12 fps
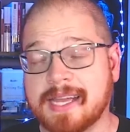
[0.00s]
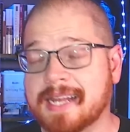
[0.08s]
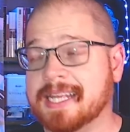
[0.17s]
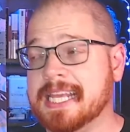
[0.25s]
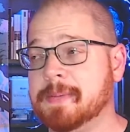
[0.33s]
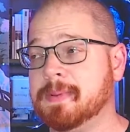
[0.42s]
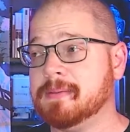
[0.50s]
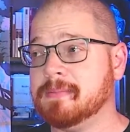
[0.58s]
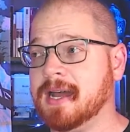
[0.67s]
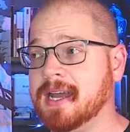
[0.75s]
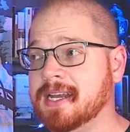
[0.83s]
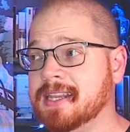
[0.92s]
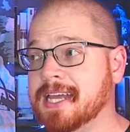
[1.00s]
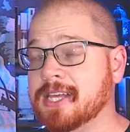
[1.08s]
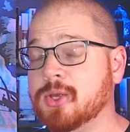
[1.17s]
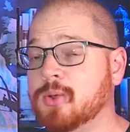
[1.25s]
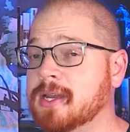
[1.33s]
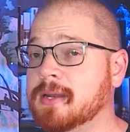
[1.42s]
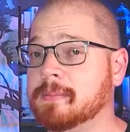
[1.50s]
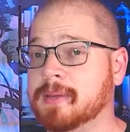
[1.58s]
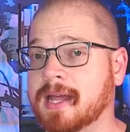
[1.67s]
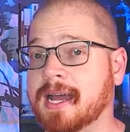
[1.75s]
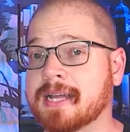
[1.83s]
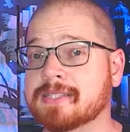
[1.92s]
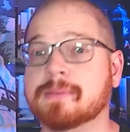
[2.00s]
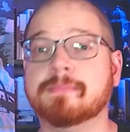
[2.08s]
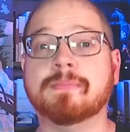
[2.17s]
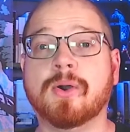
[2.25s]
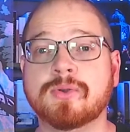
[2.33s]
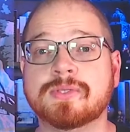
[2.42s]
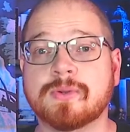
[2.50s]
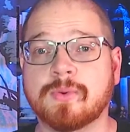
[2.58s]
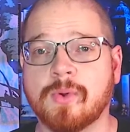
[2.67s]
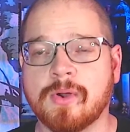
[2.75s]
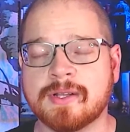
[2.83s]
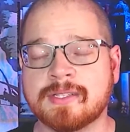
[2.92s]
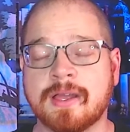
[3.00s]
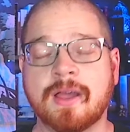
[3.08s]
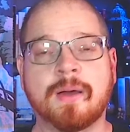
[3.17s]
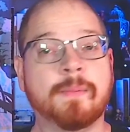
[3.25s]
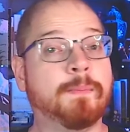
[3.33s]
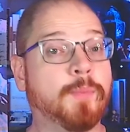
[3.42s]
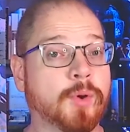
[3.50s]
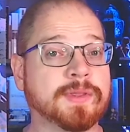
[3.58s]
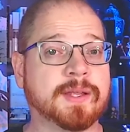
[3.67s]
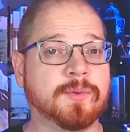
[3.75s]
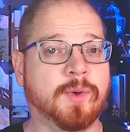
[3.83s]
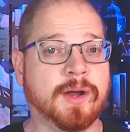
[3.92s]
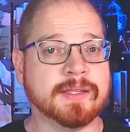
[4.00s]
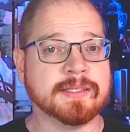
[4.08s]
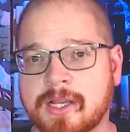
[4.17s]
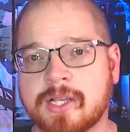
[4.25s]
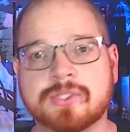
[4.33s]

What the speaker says: and keep in mind that you can apply to most awards more than once.